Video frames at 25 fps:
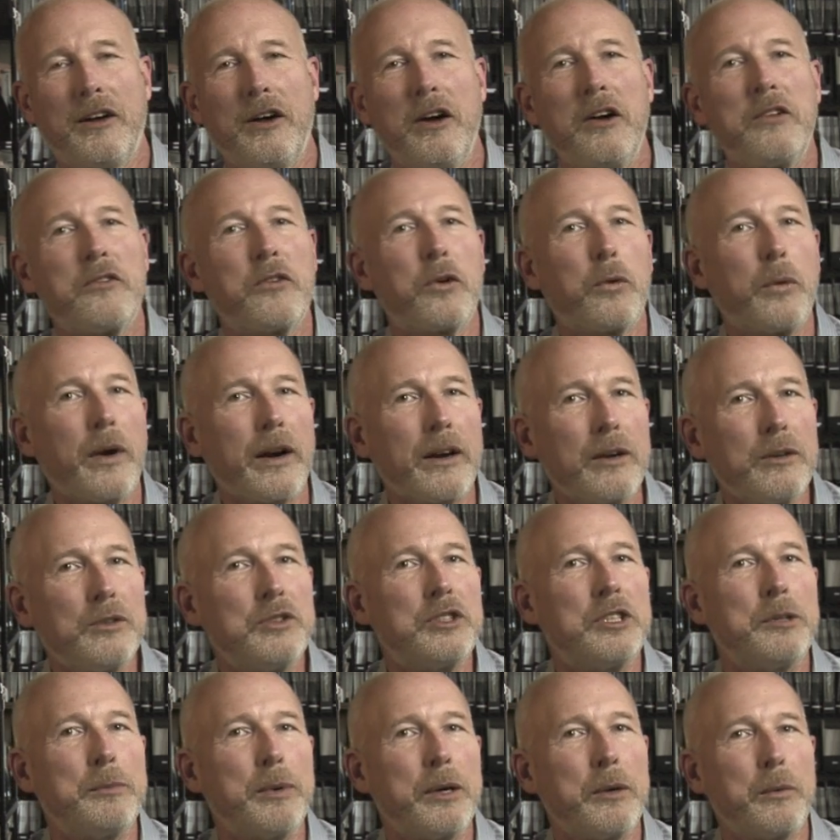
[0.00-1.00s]
For records
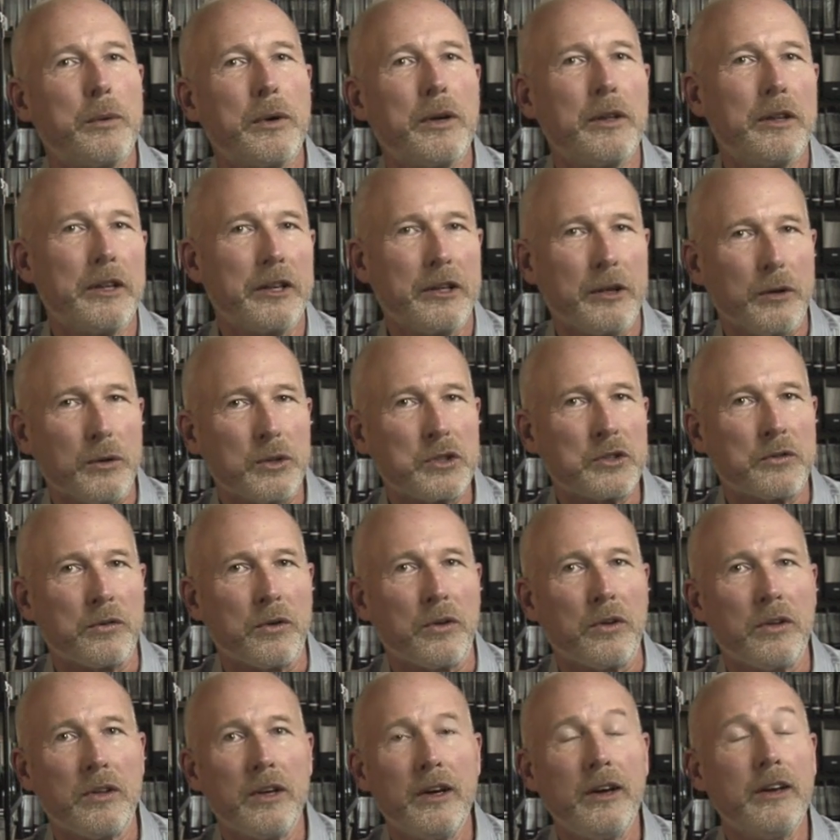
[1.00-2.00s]
to be really
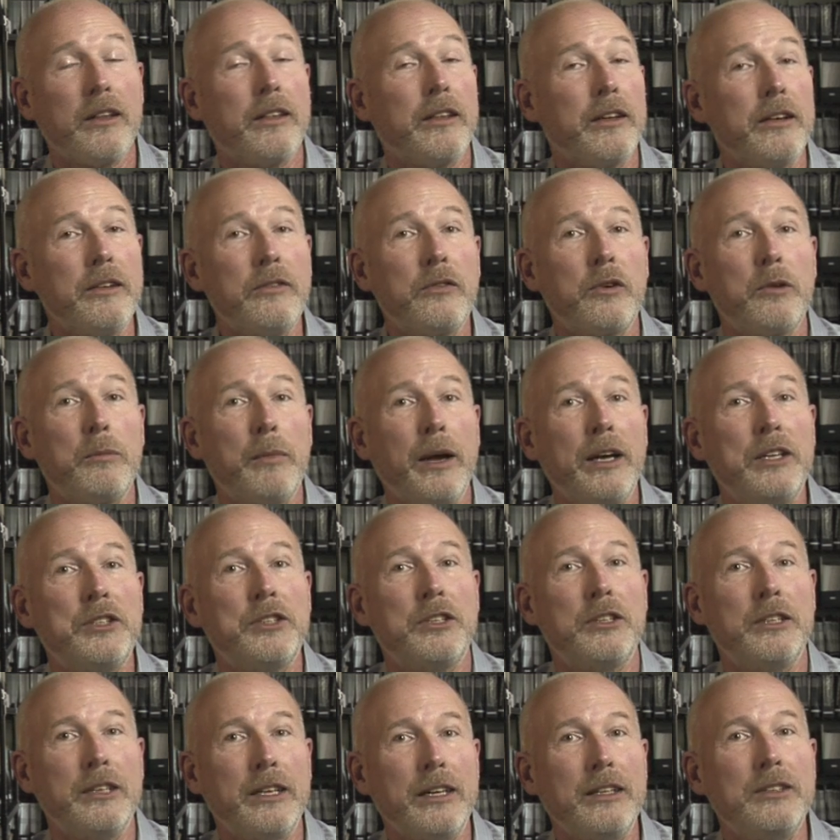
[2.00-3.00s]
useful, the
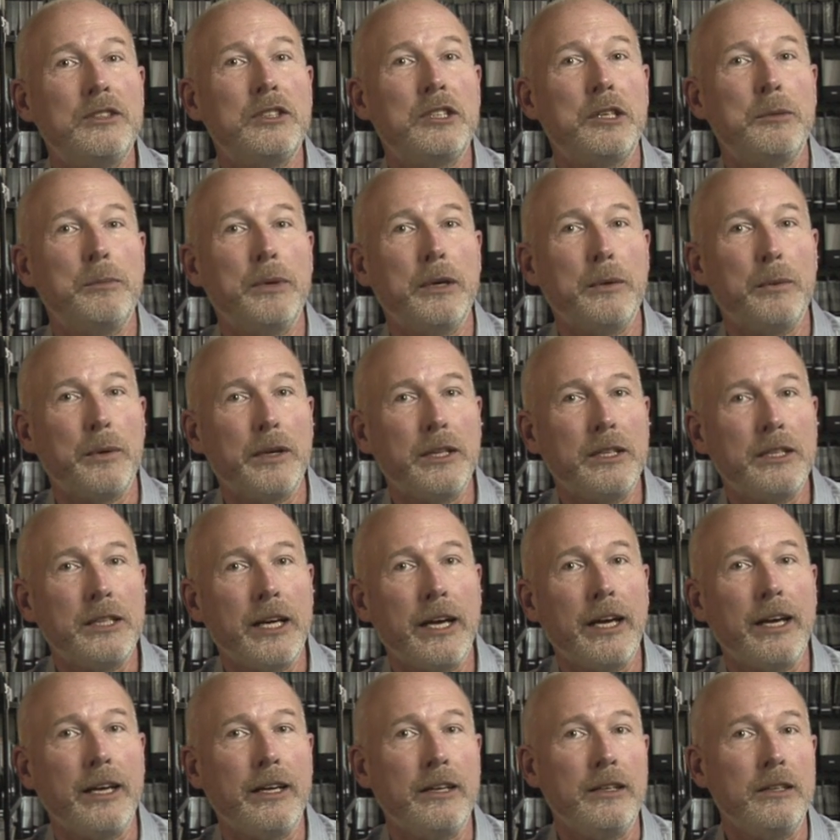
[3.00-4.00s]
information needs to be
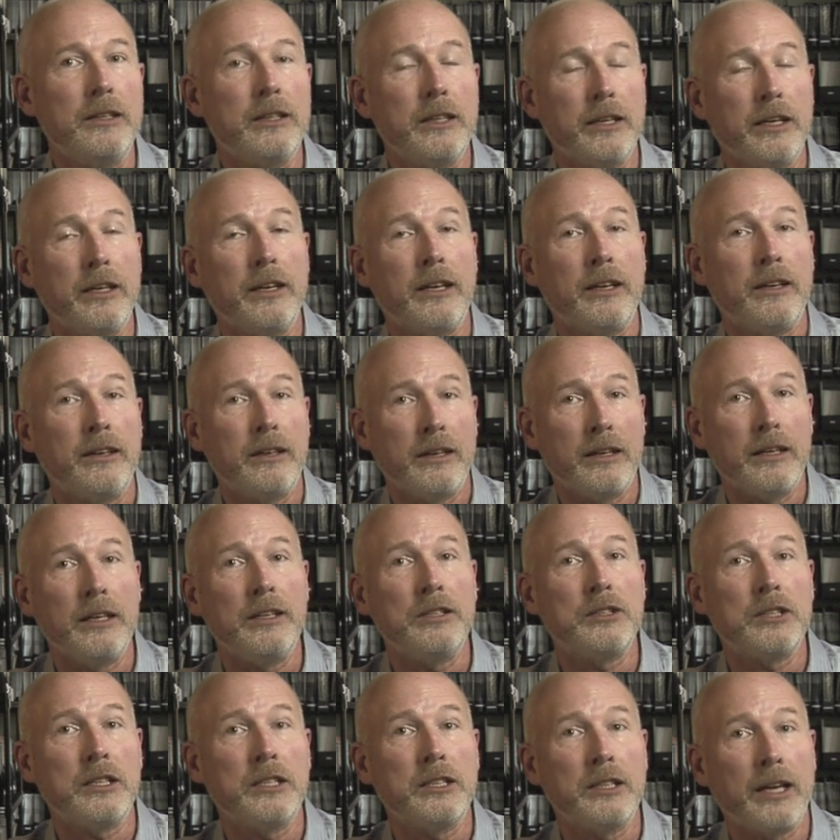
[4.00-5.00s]
retained in an
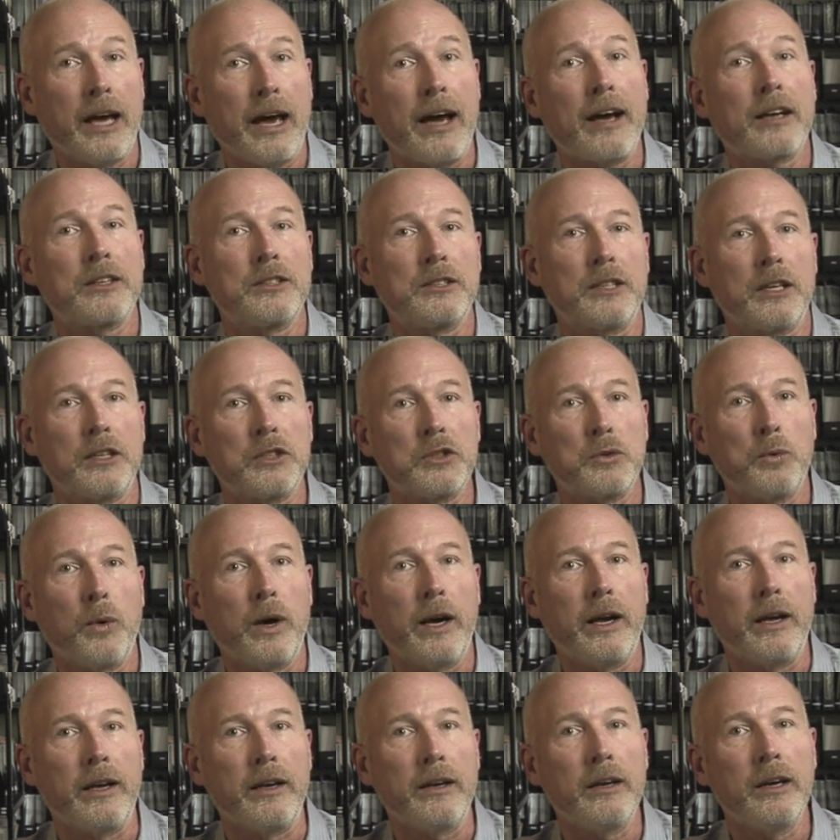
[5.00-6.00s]
easy-to-access
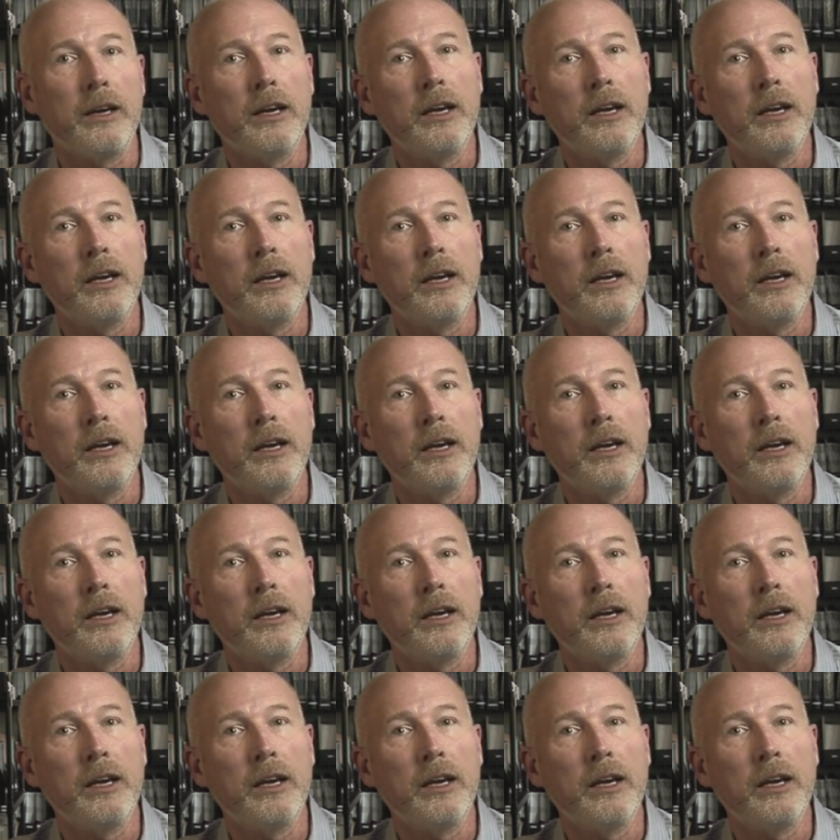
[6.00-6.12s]
way,